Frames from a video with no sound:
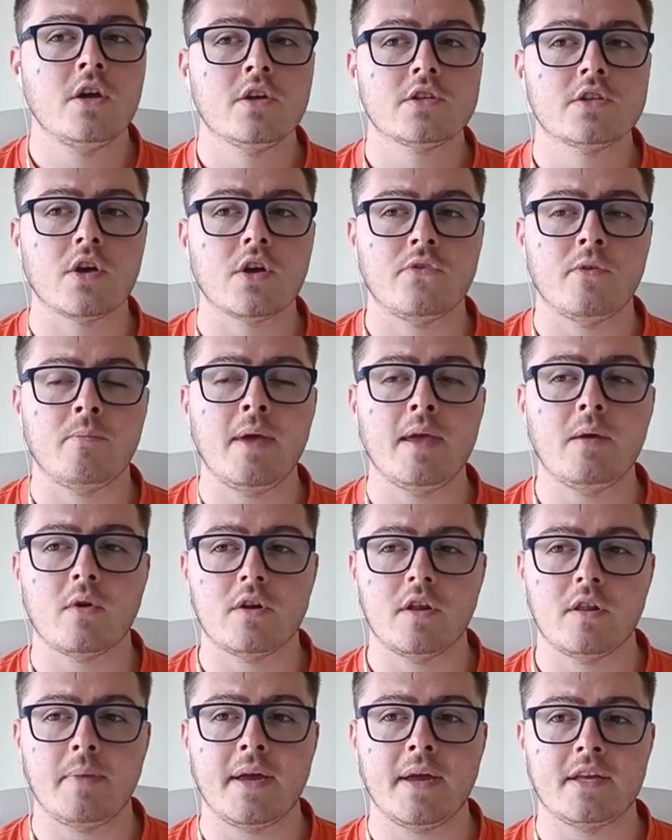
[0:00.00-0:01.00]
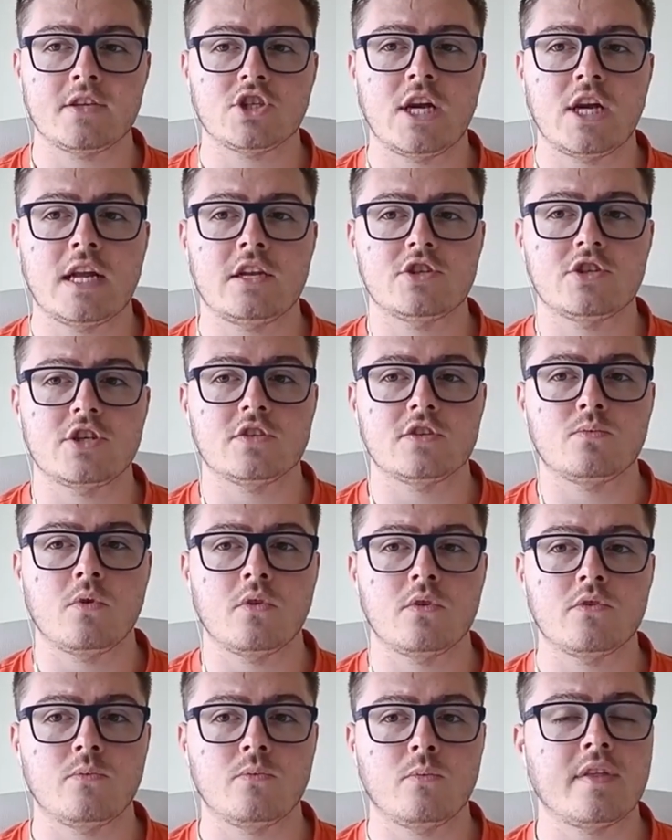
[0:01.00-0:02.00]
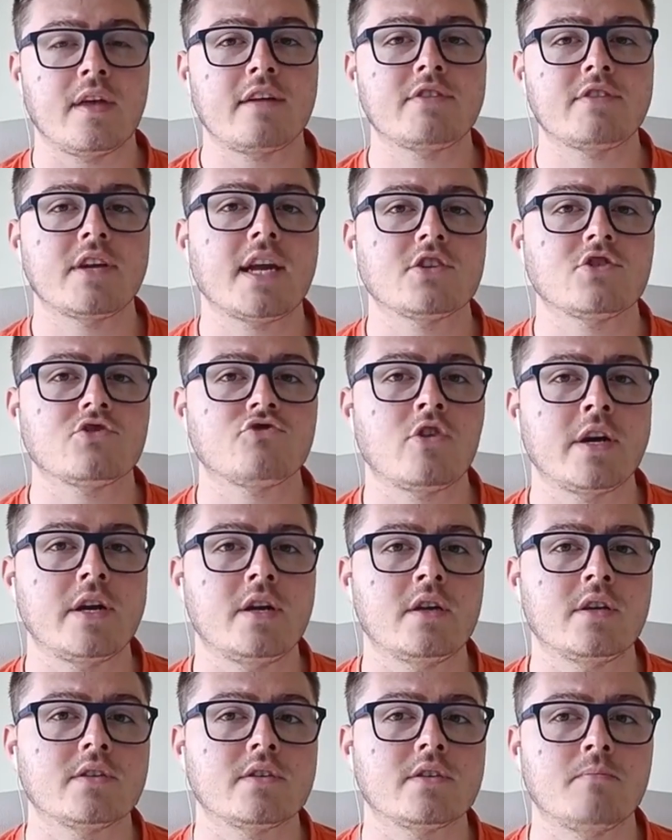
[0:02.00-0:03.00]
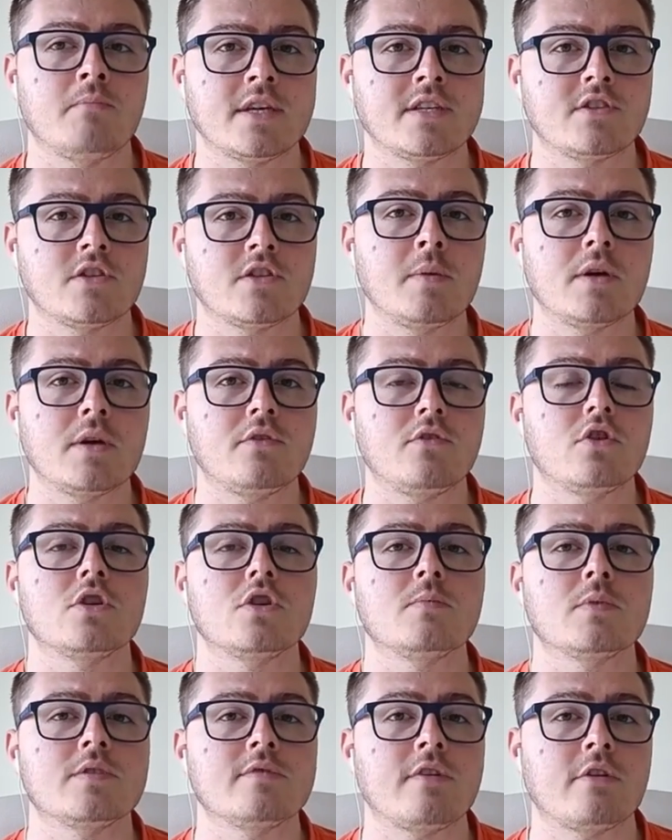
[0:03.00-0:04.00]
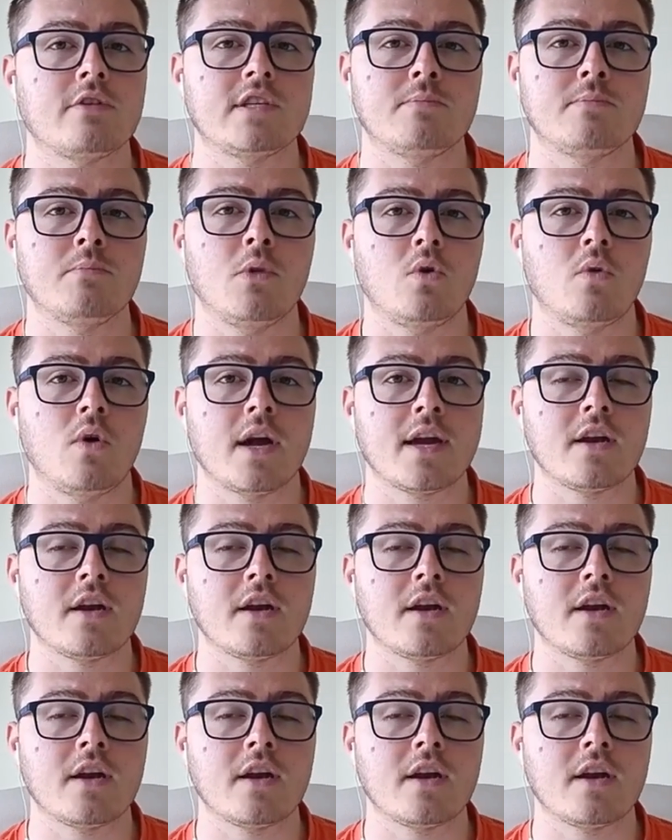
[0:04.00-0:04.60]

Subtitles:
So for me, one of the biggest challenges was with having gastritis, my stomach volume was very small.